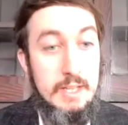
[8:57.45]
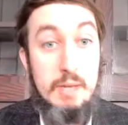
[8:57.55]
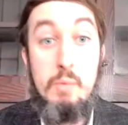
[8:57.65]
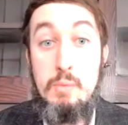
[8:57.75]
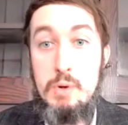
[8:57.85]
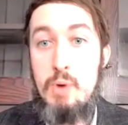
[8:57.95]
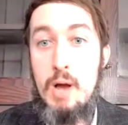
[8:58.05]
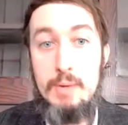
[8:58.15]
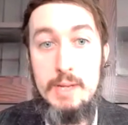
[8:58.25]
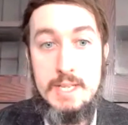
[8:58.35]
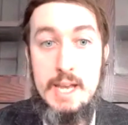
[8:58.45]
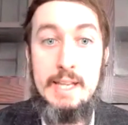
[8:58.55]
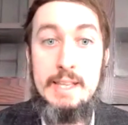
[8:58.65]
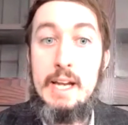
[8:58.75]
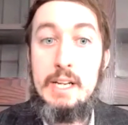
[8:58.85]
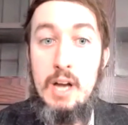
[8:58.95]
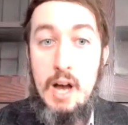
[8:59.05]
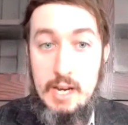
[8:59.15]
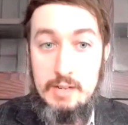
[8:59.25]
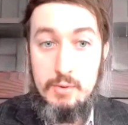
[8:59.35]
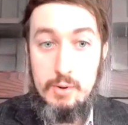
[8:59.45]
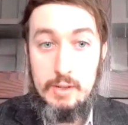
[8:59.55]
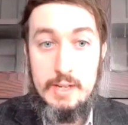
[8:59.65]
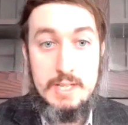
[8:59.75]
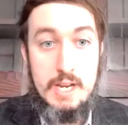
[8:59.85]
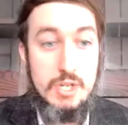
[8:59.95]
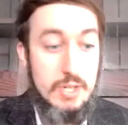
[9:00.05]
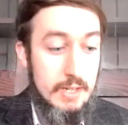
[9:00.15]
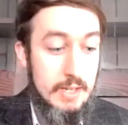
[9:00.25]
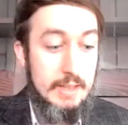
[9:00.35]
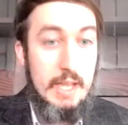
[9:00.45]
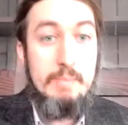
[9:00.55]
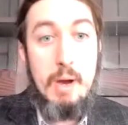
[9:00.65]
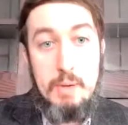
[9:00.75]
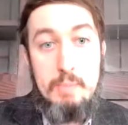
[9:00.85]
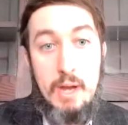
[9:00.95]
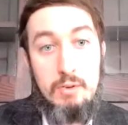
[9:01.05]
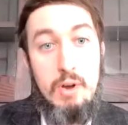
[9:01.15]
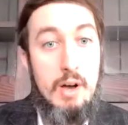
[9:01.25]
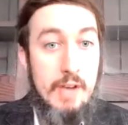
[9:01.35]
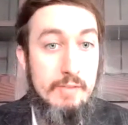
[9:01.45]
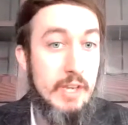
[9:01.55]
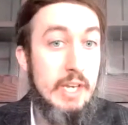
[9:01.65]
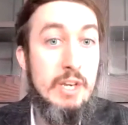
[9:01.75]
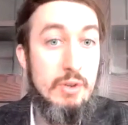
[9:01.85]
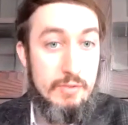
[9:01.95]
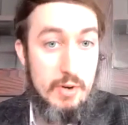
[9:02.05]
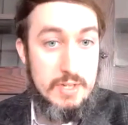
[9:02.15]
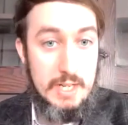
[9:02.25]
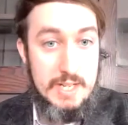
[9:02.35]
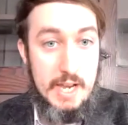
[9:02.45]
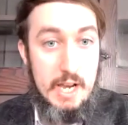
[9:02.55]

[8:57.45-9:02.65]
Then we would probably say in that kind of organization, they might be better off having a universal day